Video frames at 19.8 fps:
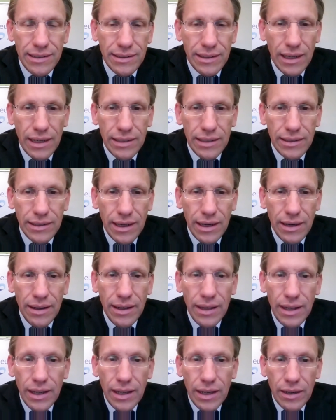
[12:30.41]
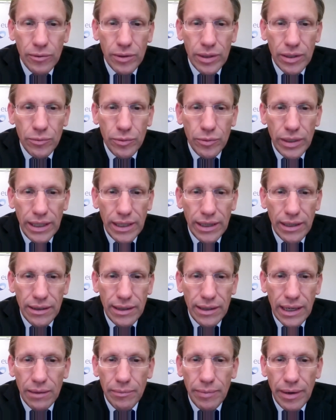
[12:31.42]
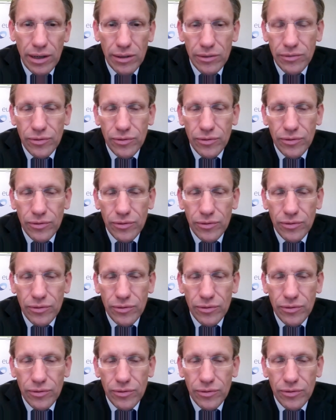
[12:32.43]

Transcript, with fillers: And uh, when we think about,